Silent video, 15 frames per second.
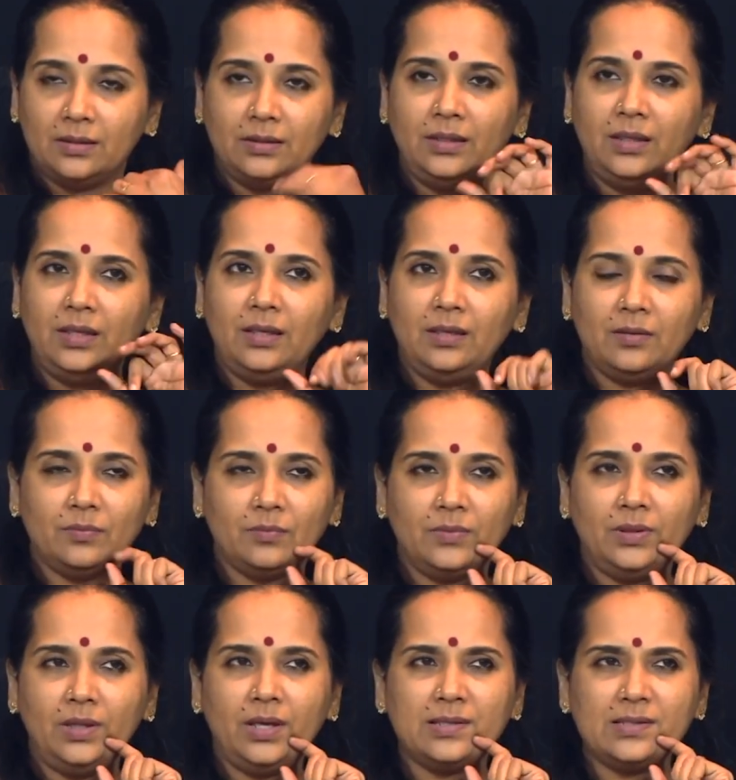The
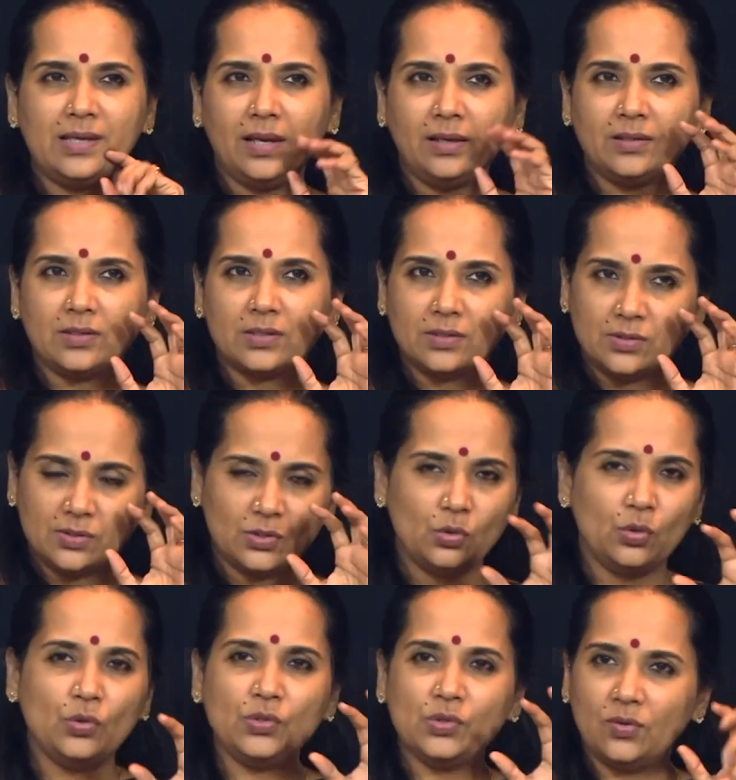exact
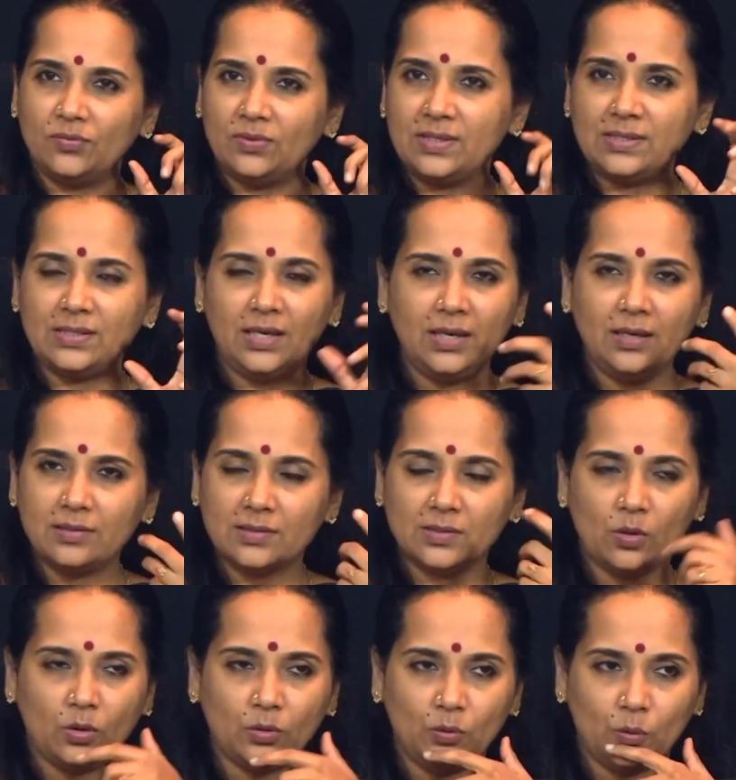source of the saying is
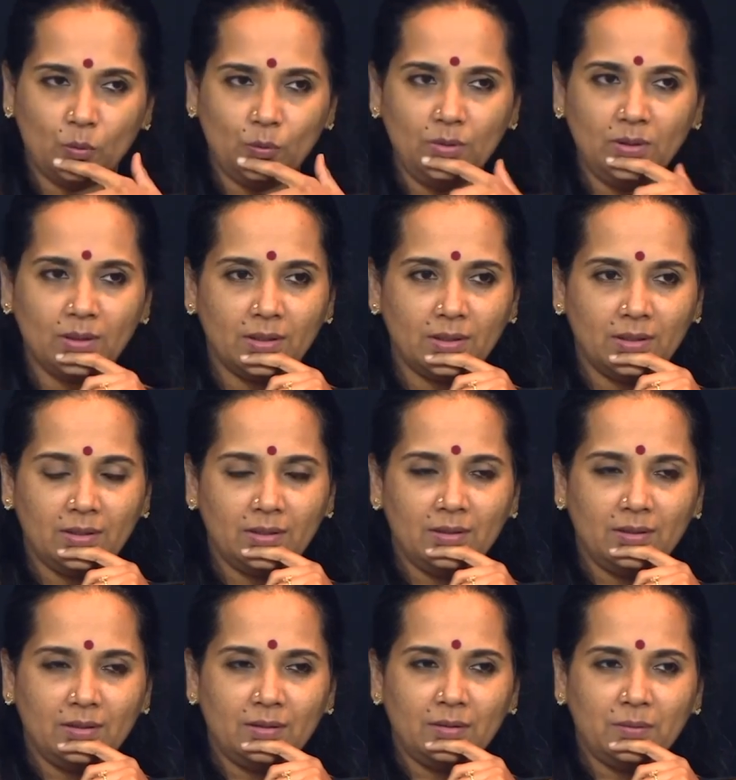not known,
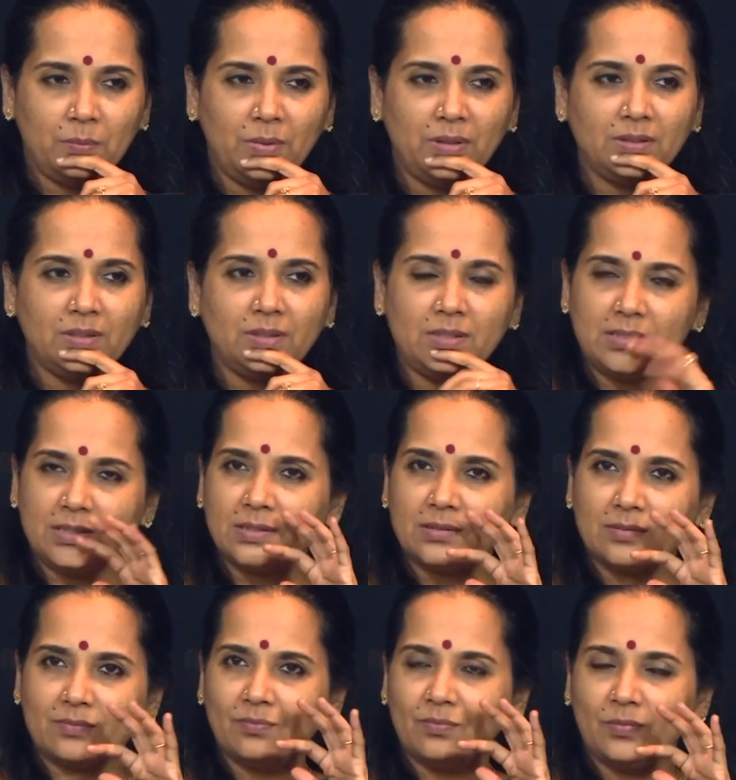but it
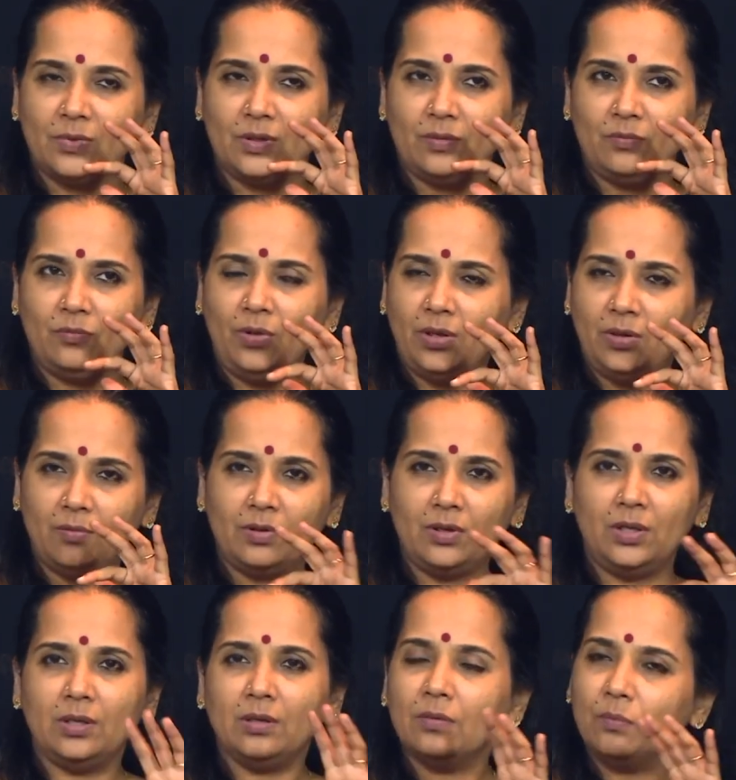is very,
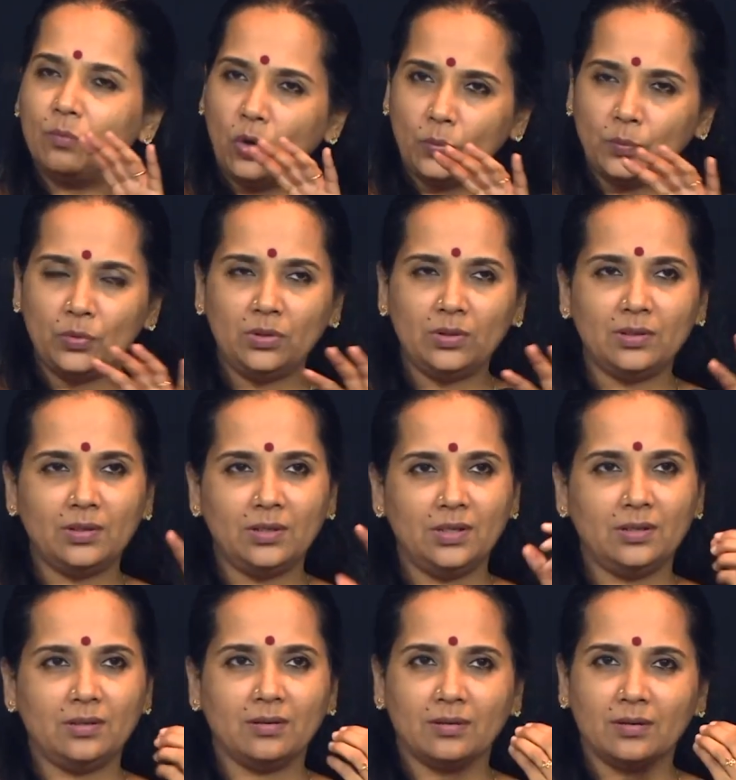very
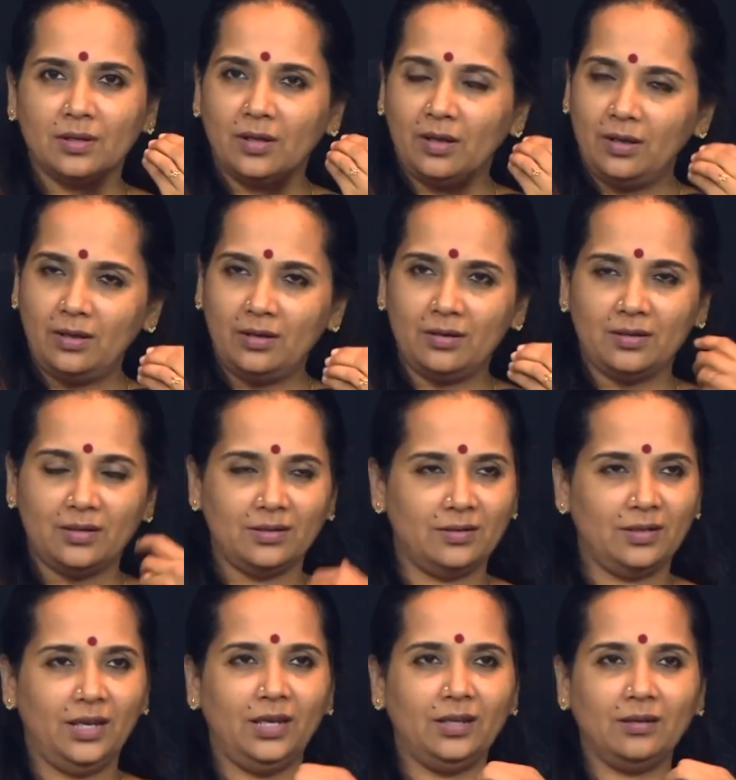popularly heard
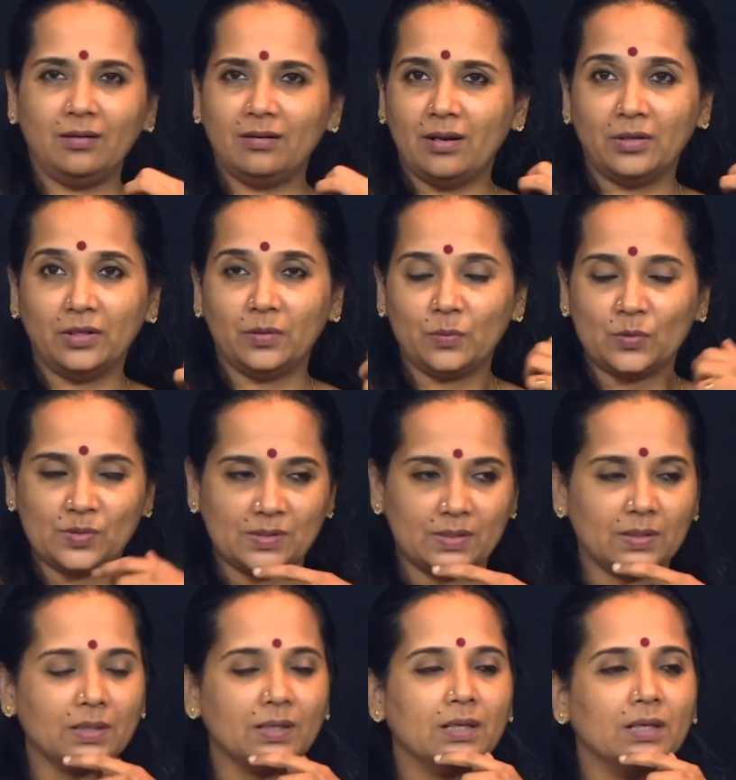in Carnatic
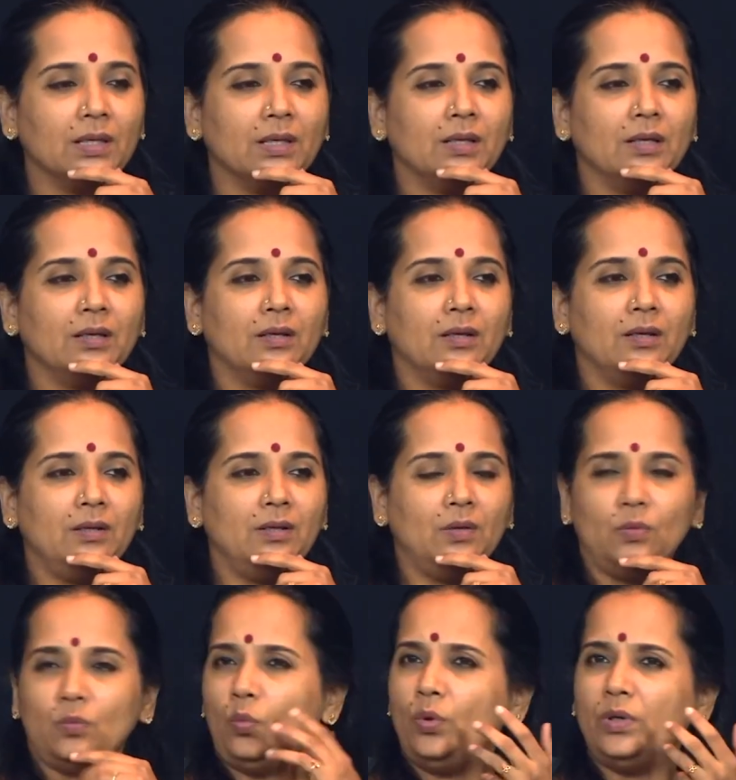music.
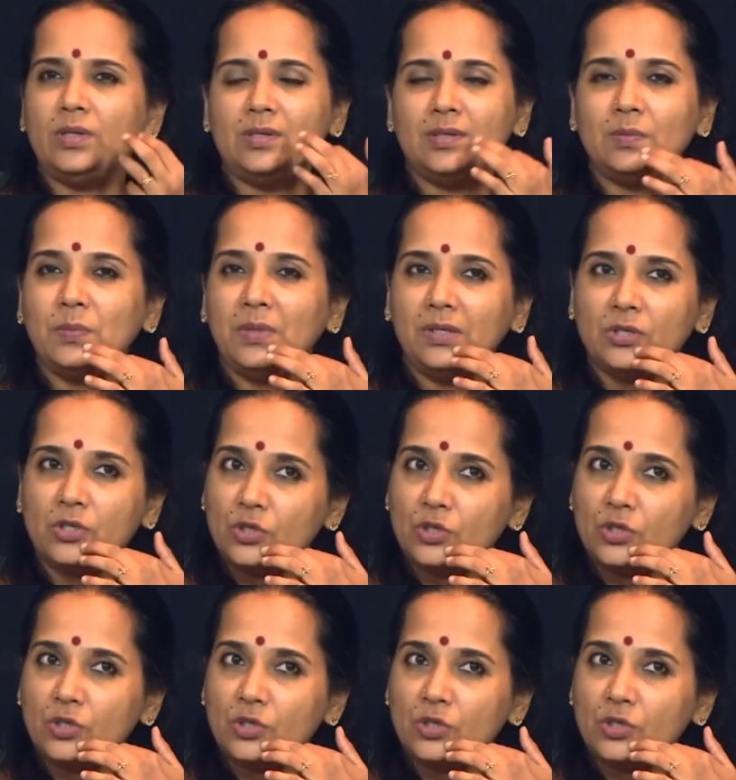Now, what does it mean?